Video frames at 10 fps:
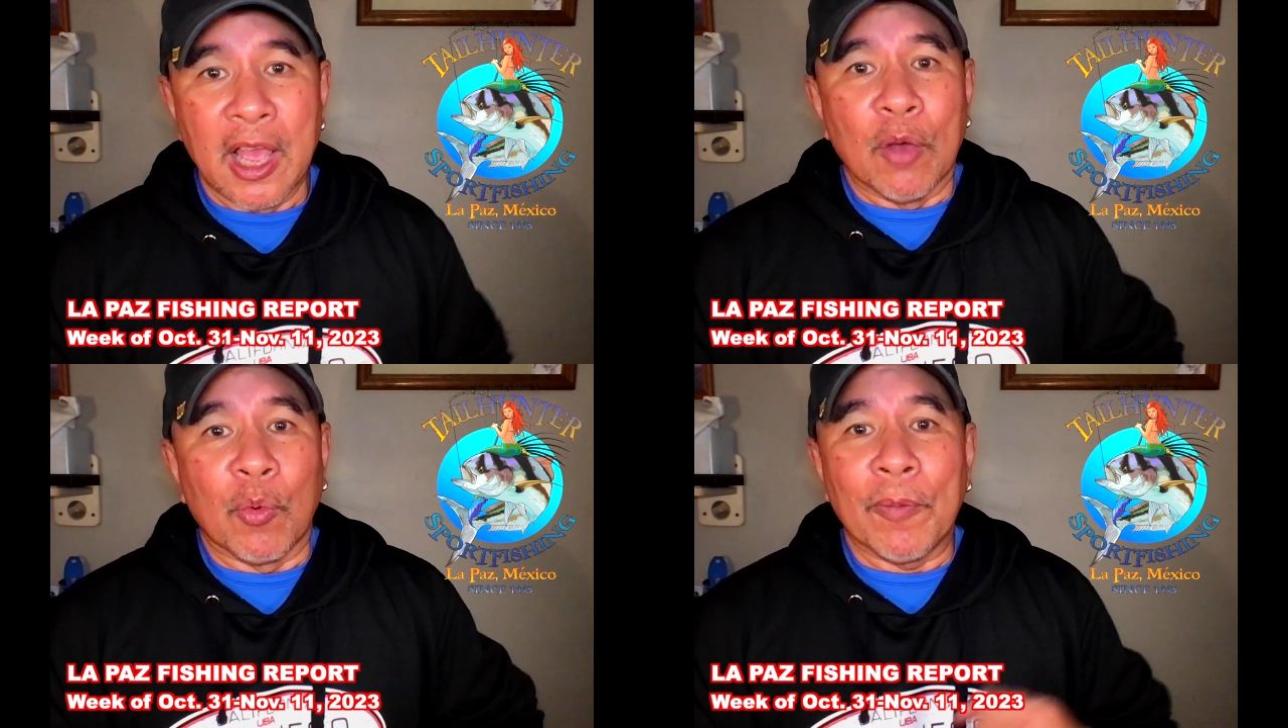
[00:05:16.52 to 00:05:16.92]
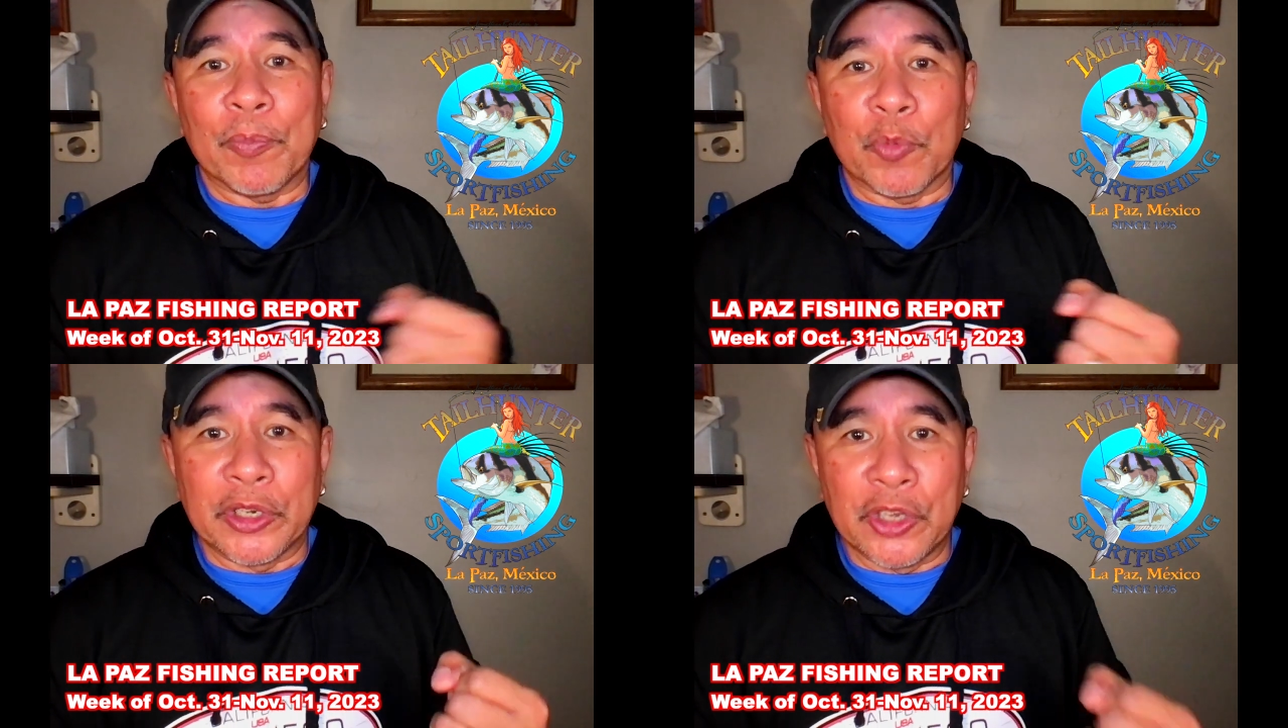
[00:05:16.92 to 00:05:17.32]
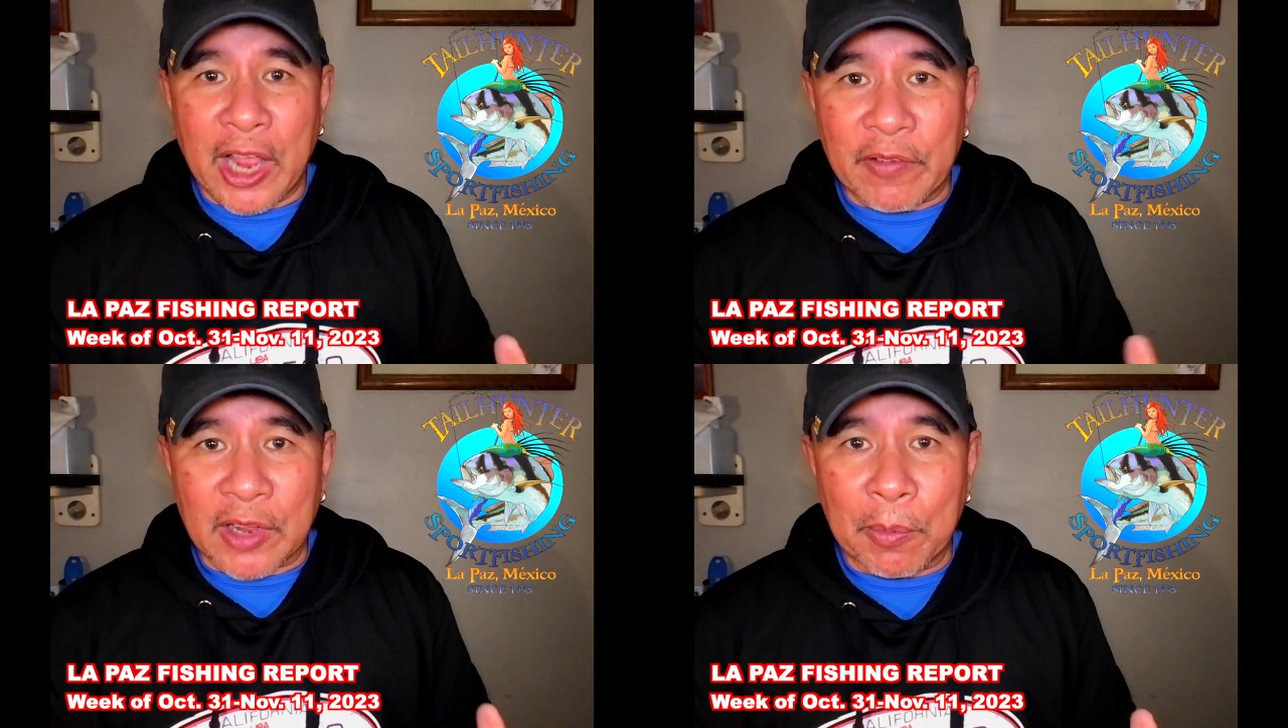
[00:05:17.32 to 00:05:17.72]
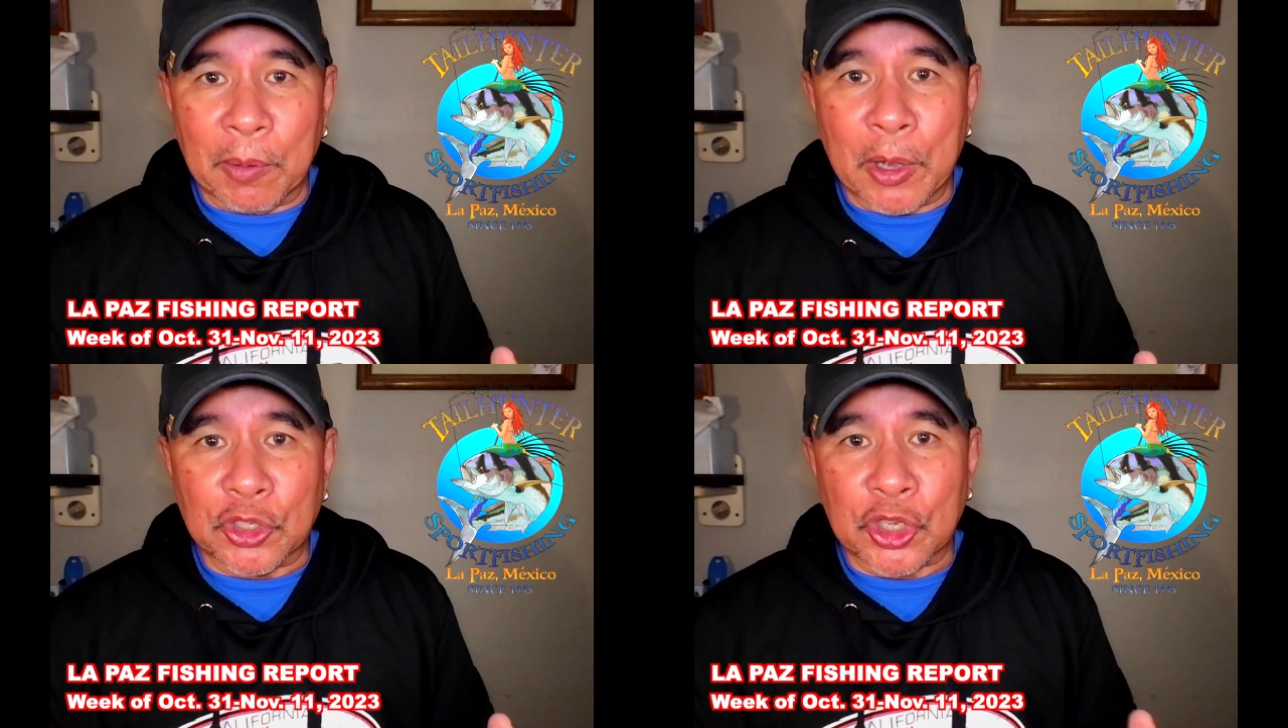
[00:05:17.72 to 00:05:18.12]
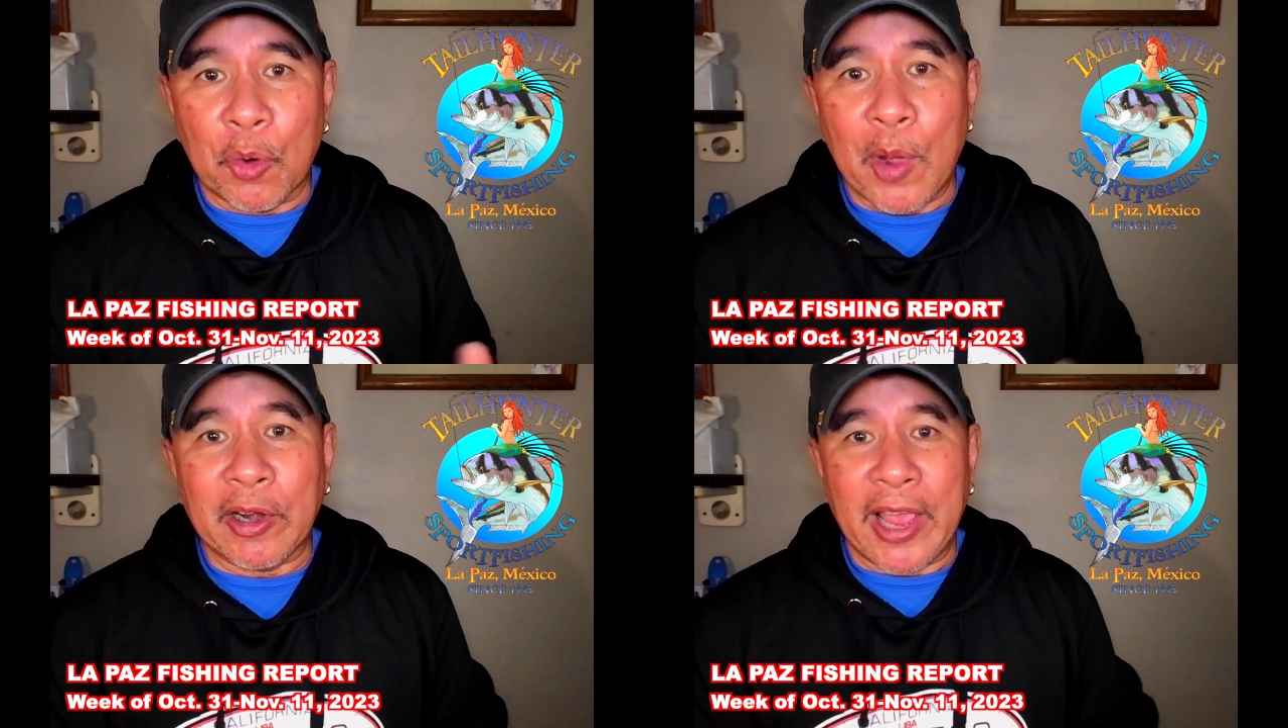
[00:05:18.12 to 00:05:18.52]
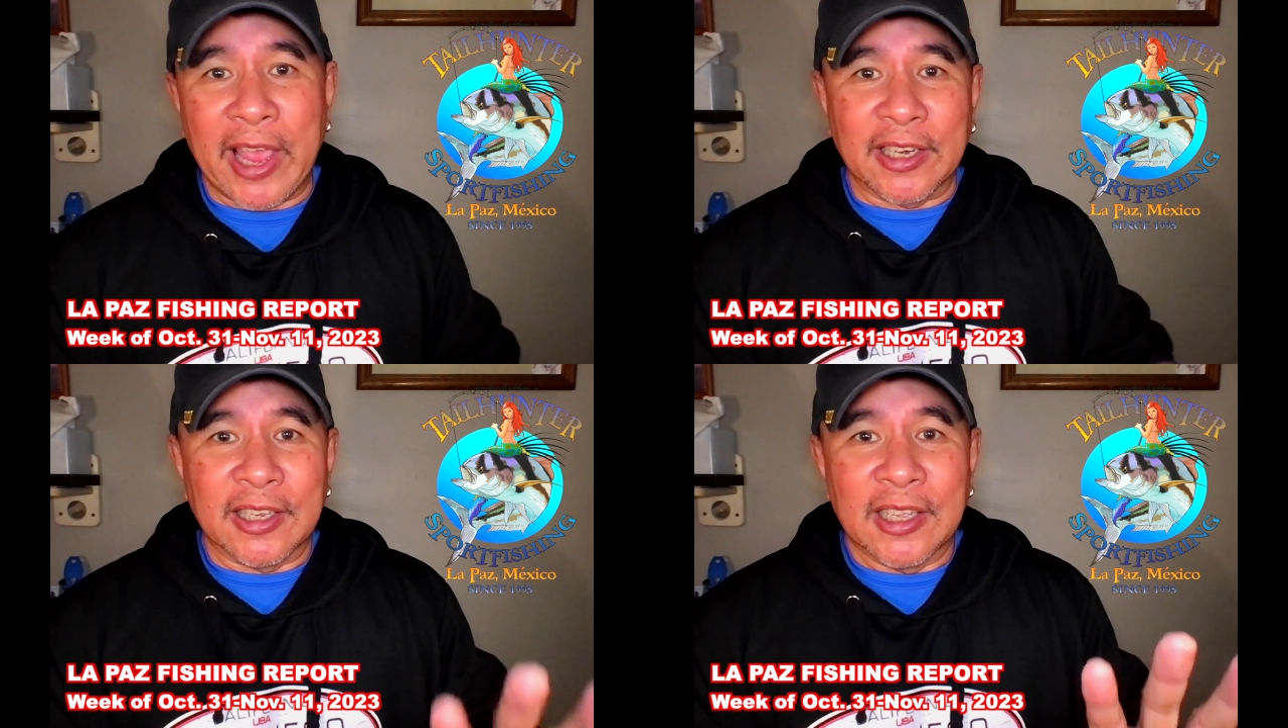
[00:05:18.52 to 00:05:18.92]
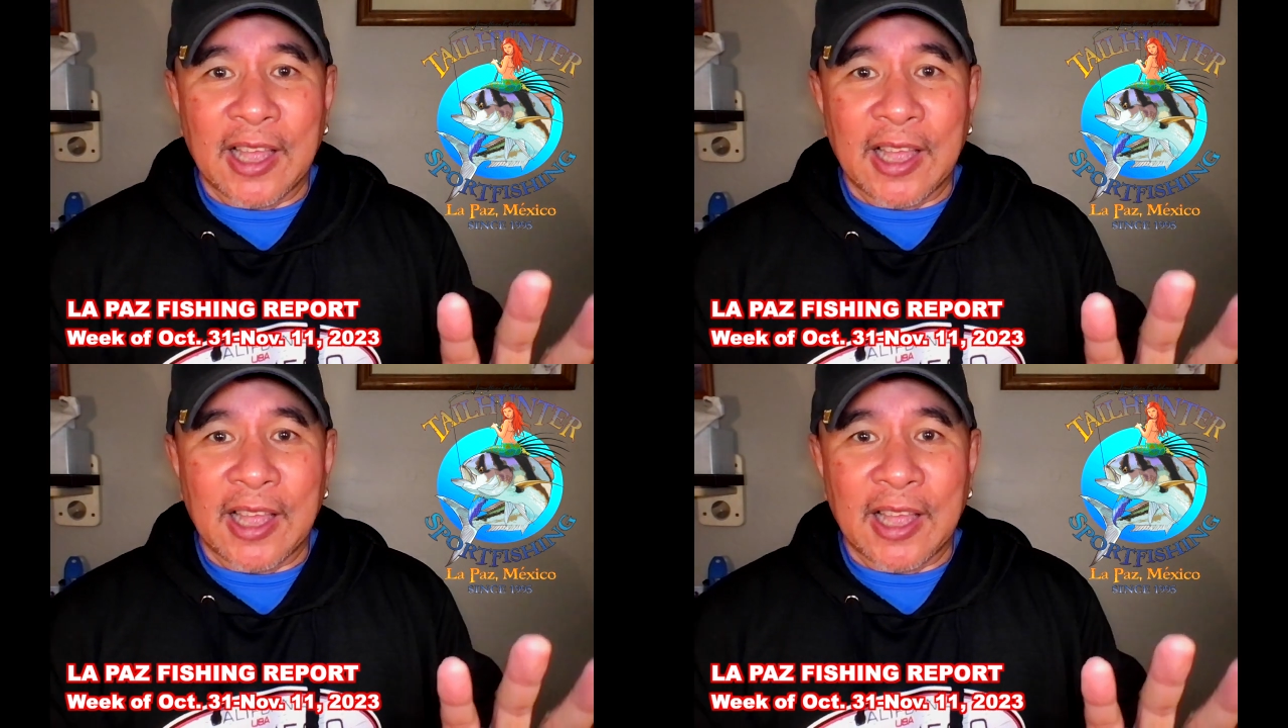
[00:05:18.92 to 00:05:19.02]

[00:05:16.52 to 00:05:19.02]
Well, we did have a couple boats go out, and